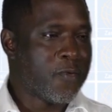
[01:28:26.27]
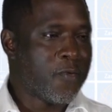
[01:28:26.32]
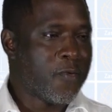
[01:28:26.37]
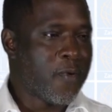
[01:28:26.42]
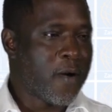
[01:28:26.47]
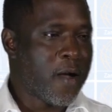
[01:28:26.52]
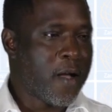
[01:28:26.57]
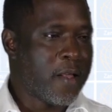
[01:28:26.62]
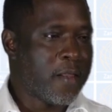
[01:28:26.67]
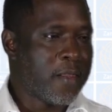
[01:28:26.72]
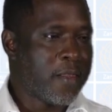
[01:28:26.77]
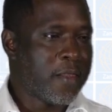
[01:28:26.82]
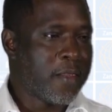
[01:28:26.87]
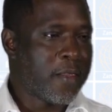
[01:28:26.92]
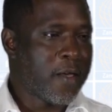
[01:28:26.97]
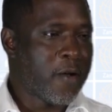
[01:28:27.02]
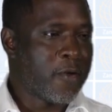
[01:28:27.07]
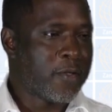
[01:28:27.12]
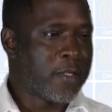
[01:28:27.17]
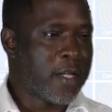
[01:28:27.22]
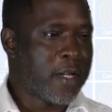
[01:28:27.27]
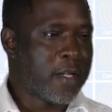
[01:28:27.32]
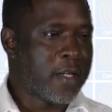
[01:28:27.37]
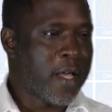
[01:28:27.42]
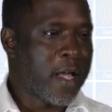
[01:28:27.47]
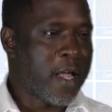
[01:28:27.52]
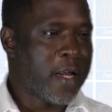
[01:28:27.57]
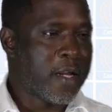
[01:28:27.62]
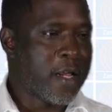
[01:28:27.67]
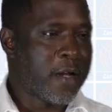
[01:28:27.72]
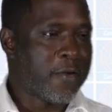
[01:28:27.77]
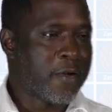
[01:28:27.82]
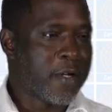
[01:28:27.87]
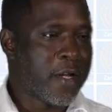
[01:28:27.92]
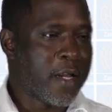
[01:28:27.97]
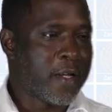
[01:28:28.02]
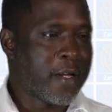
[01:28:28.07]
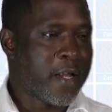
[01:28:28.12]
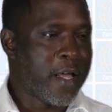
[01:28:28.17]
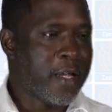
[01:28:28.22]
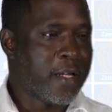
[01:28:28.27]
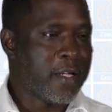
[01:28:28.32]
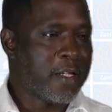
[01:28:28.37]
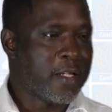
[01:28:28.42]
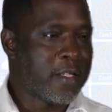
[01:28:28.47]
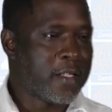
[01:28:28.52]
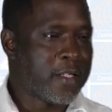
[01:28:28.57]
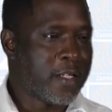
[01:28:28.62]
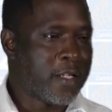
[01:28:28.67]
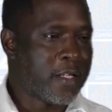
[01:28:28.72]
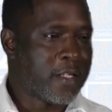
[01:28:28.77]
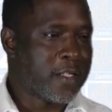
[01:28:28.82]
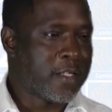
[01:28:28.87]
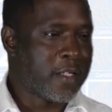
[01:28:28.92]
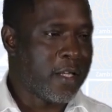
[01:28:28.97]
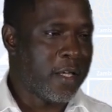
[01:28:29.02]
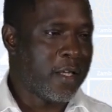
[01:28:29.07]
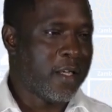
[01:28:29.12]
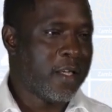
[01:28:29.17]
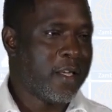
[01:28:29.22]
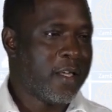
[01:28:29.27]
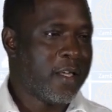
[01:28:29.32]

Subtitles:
1,990 cc.